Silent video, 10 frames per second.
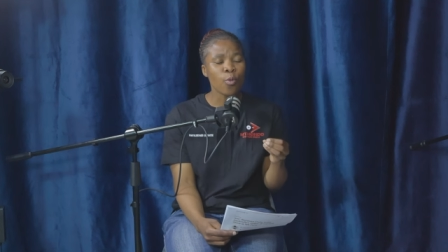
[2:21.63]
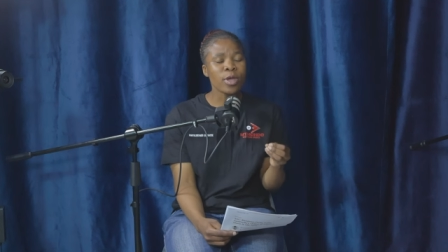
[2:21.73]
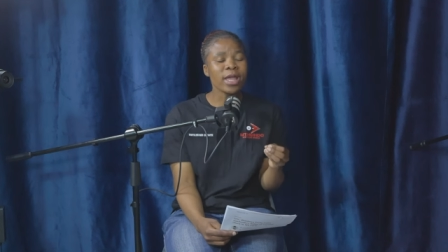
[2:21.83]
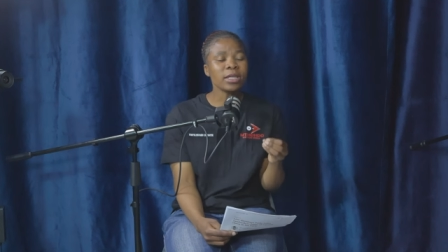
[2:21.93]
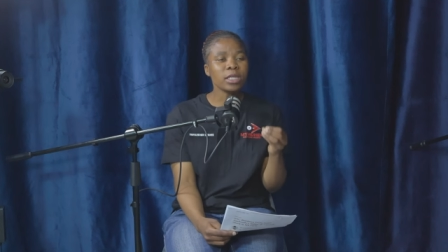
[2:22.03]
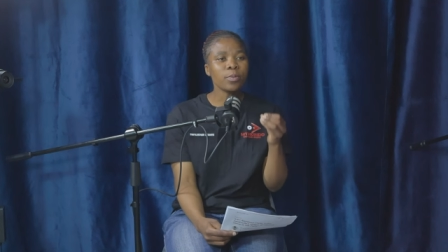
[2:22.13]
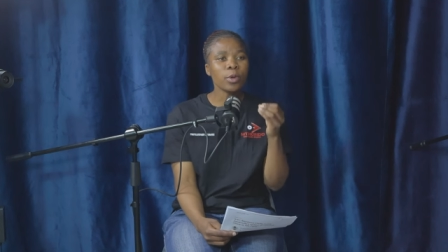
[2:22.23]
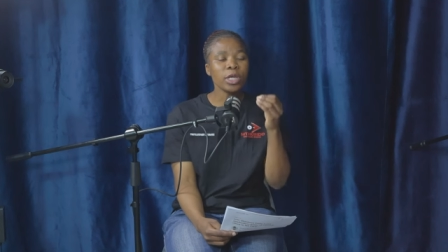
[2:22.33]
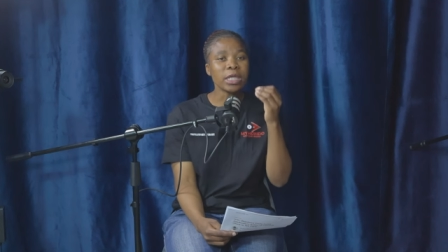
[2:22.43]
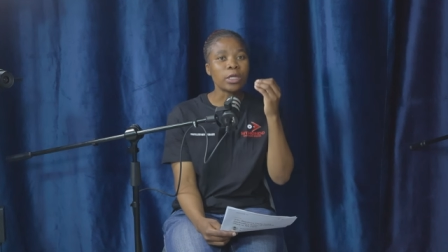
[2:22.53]
We can't keep
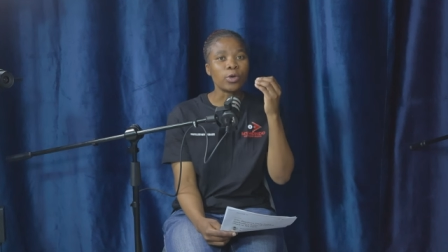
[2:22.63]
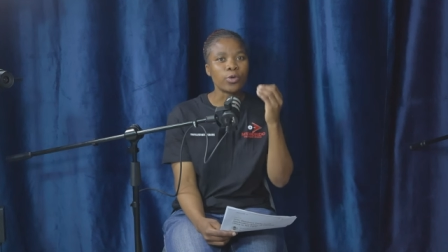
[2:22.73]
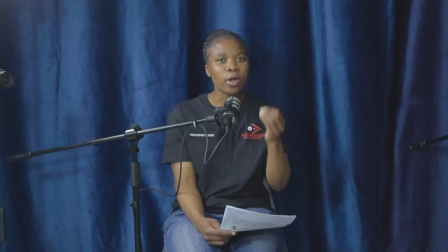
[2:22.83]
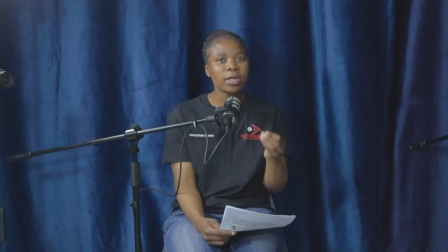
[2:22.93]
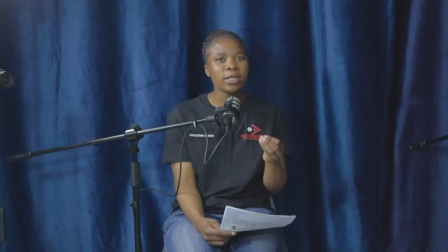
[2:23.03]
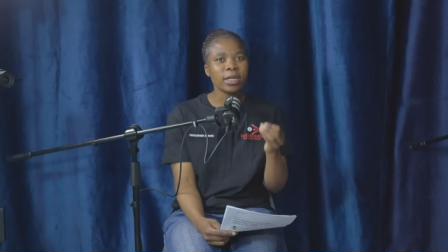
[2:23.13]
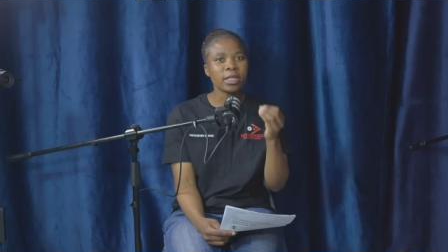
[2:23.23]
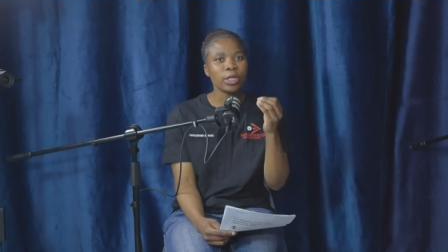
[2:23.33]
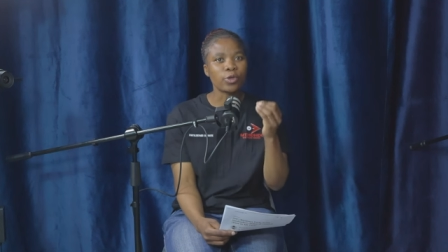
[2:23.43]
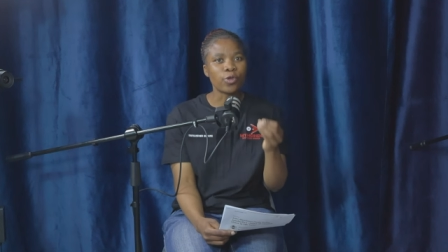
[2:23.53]
on ignoring and
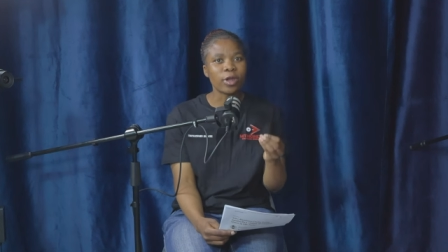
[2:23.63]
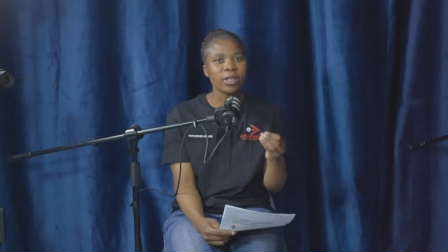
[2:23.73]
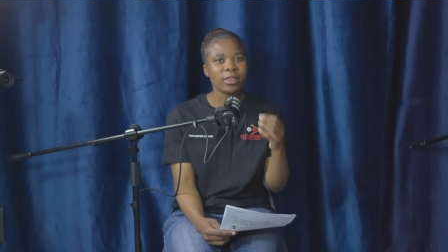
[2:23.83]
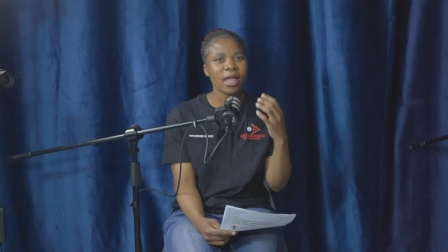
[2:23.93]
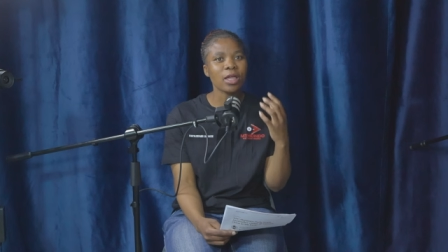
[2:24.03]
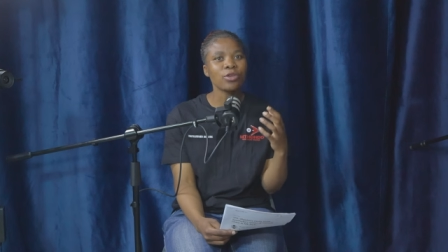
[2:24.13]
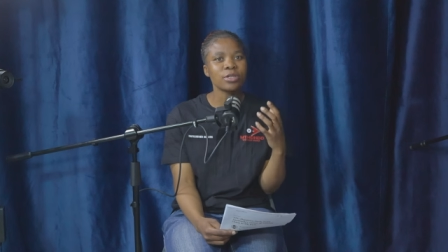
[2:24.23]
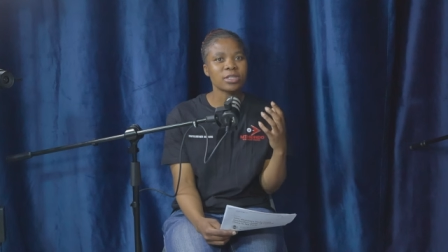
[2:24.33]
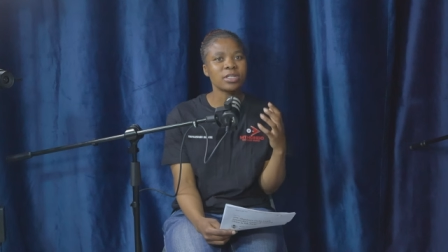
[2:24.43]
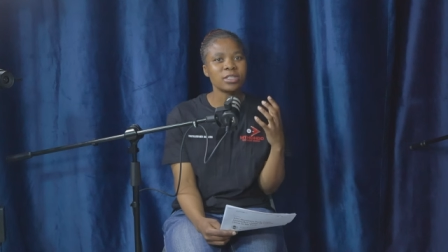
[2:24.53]
ignoring the
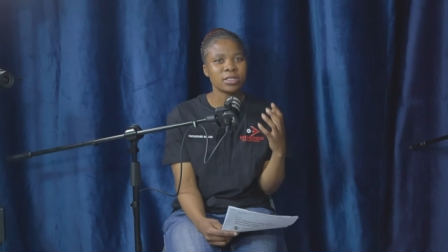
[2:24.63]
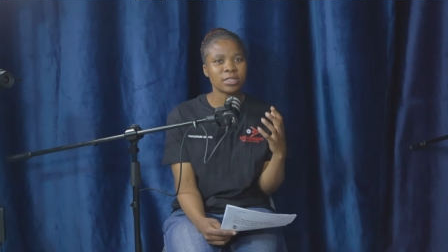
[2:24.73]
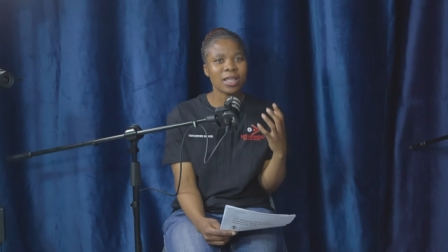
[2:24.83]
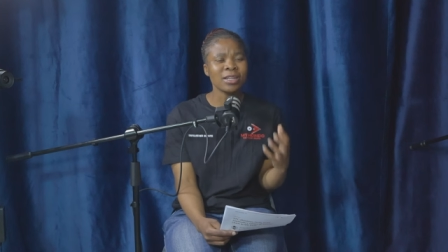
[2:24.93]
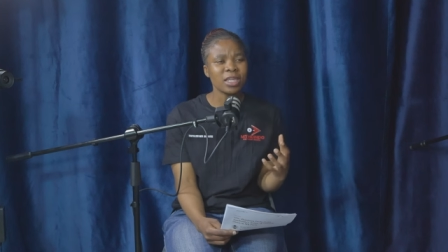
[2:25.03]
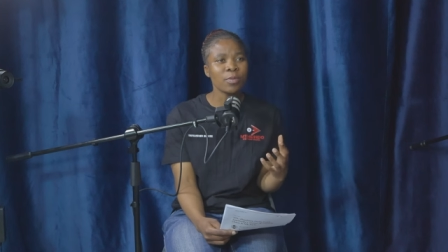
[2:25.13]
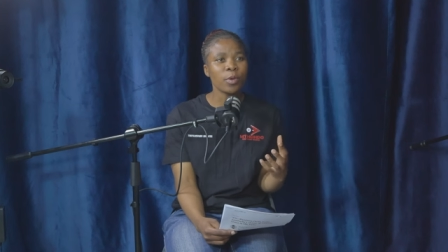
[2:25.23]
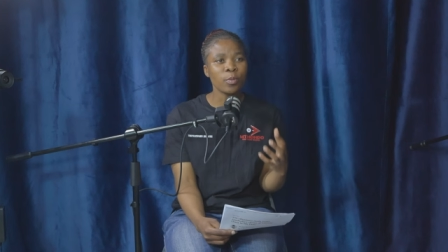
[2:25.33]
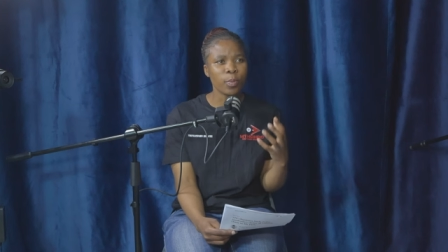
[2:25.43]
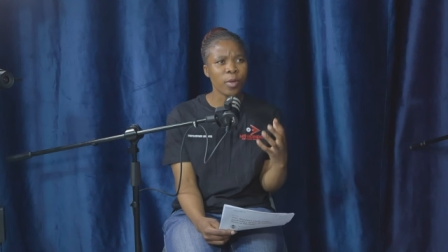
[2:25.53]
accusations that keep
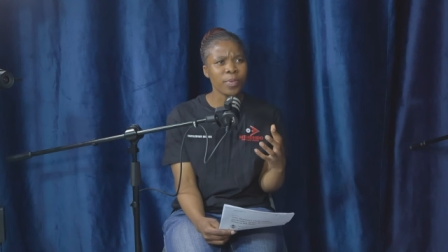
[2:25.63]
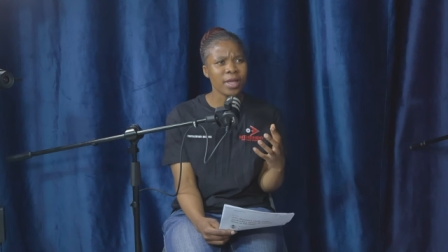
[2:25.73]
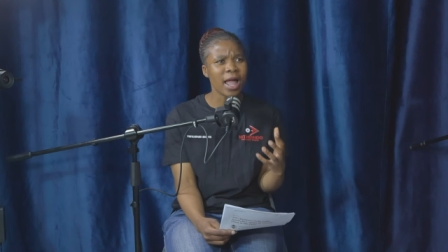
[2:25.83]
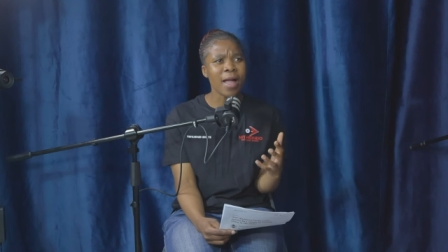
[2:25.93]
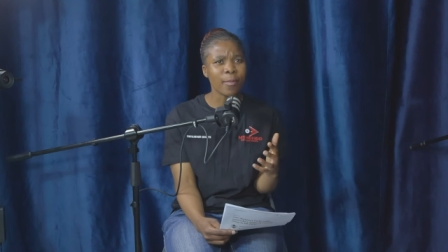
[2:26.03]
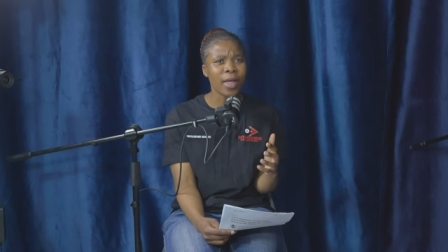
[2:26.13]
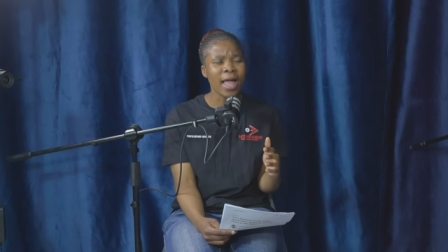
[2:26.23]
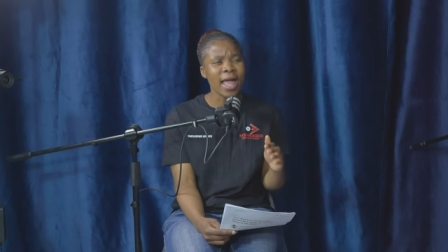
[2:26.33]
on popping up